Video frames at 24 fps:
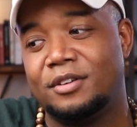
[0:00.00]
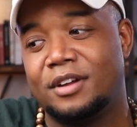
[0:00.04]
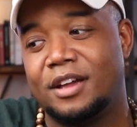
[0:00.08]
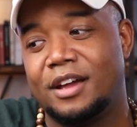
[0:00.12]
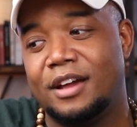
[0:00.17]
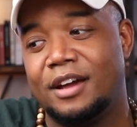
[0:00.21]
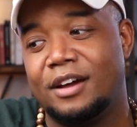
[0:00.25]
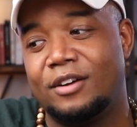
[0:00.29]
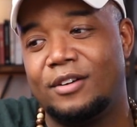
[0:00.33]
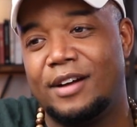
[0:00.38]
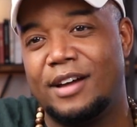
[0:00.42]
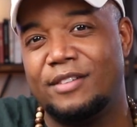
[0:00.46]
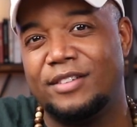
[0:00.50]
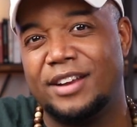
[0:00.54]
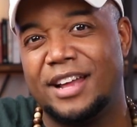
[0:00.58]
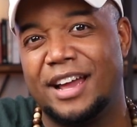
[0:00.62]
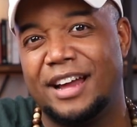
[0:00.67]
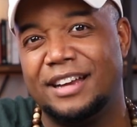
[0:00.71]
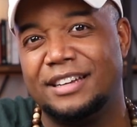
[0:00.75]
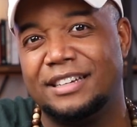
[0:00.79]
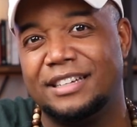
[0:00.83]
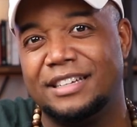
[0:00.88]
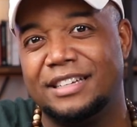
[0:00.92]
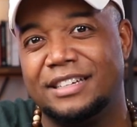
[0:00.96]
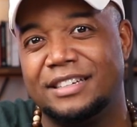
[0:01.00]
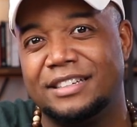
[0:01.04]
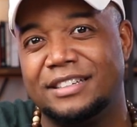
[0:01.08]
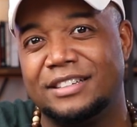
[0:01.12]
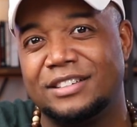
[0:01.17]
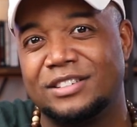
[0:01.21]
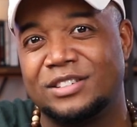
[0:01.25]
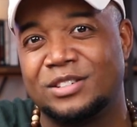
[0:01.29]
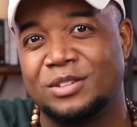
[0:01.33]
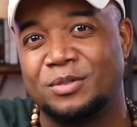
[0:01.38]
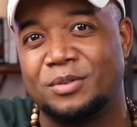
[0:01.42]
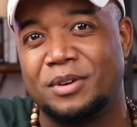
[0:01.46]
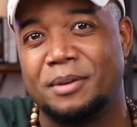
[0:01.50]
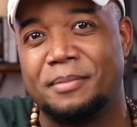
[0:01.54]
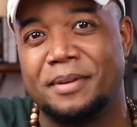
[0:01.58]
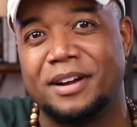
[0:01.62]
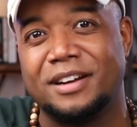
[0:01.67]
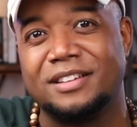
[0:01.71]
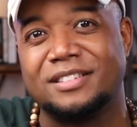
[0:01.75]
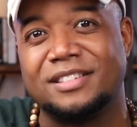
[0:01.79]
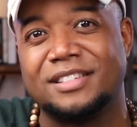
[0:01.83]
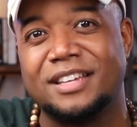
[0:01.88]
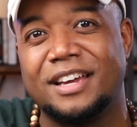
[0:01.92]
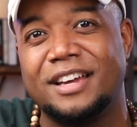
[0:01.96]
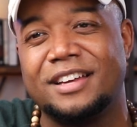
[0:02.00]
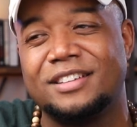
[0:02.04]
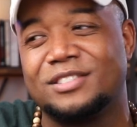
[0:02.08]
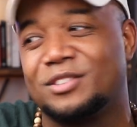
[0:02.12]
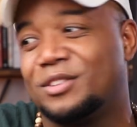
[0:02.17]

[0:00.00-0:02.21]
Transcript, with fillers: okay, I don't have any ideas. So what am I going to say?